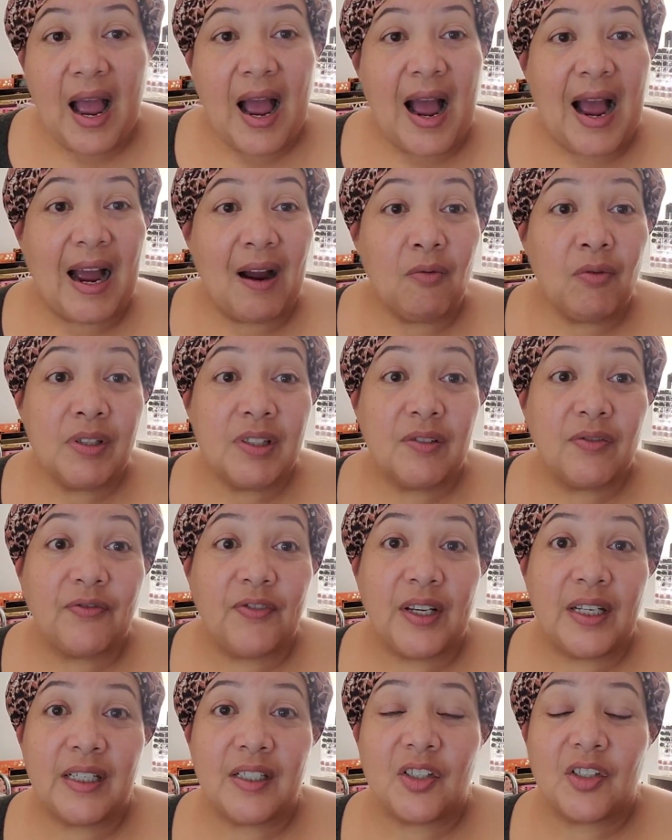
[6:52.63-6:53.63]
I was
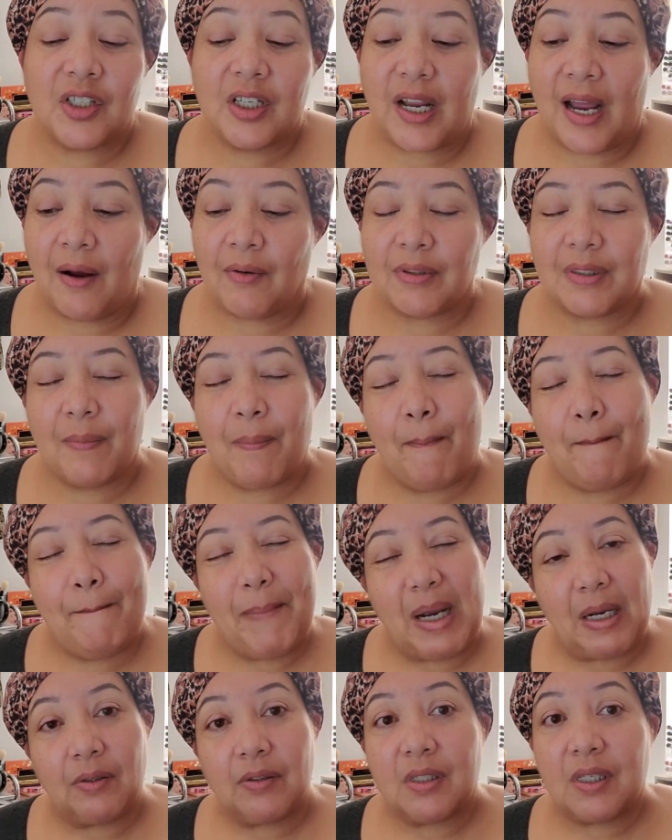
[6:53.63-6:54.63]

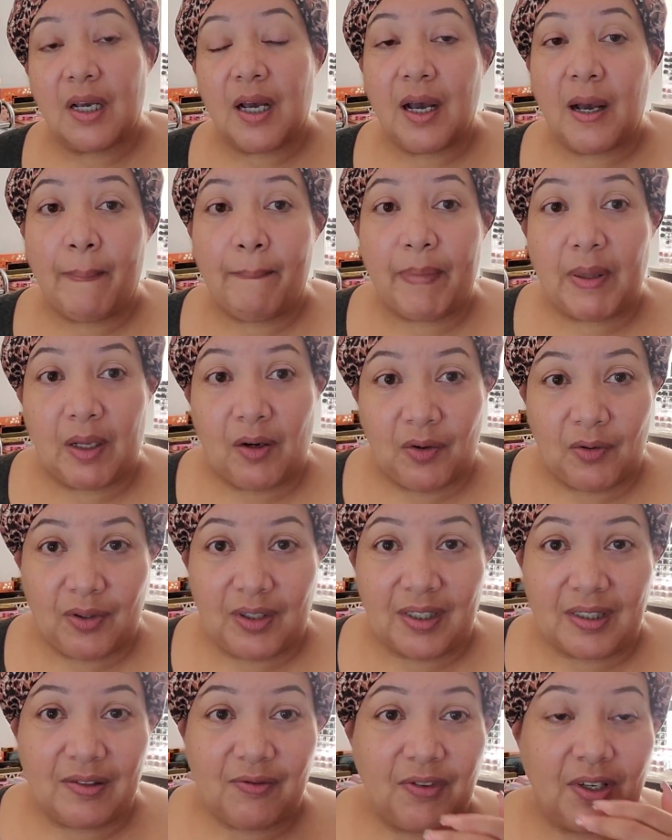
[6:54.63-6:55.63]
about to upload
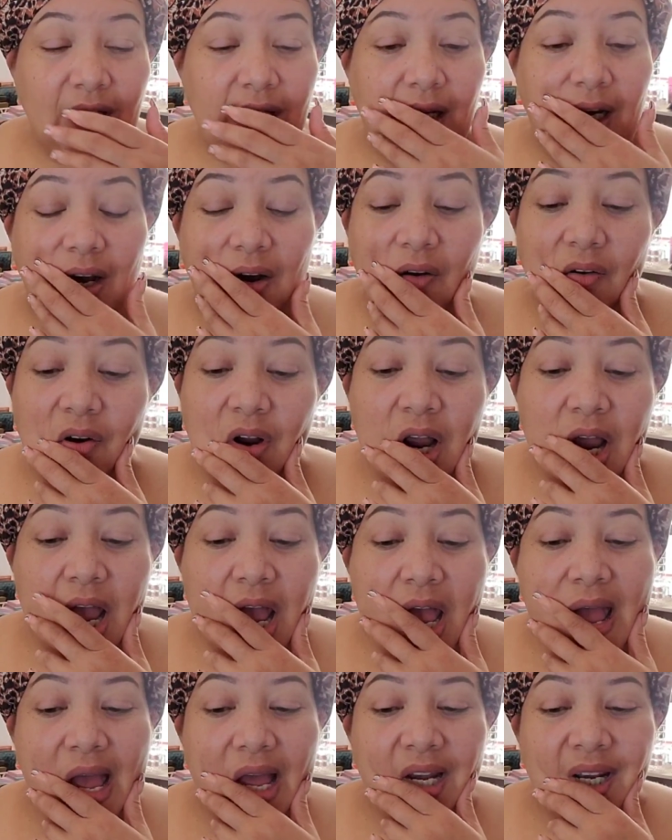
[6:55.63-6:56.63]
this video,
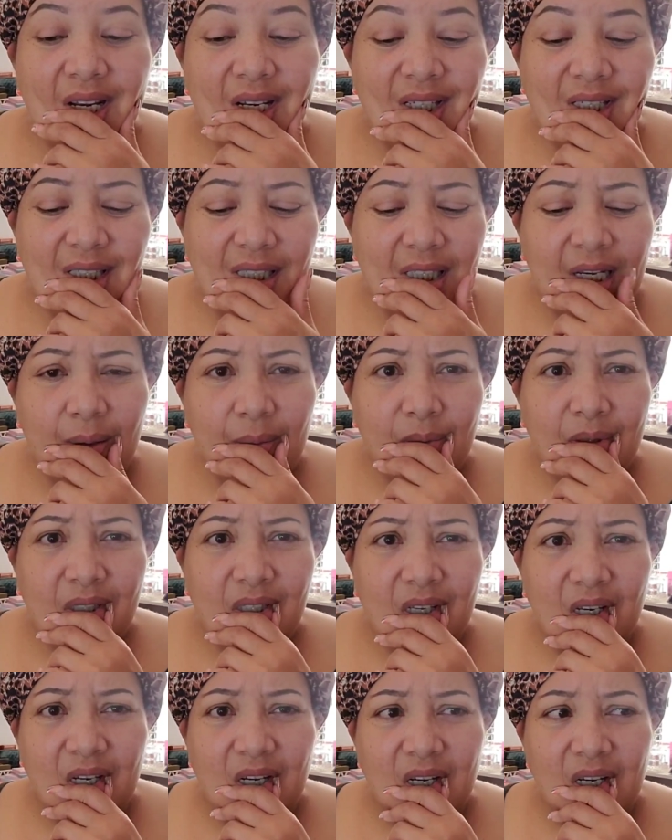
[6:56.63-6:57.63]
and then something
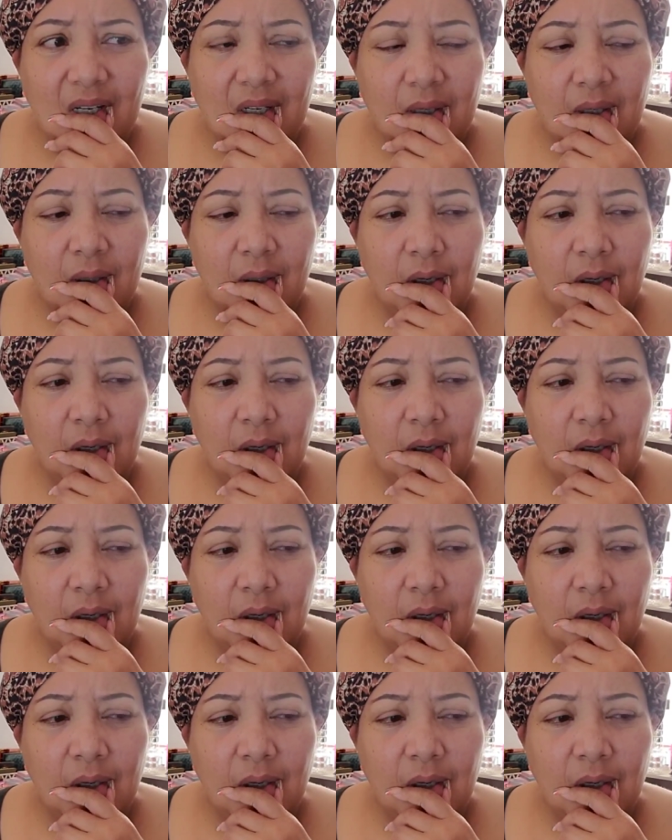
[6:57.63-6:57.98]
said,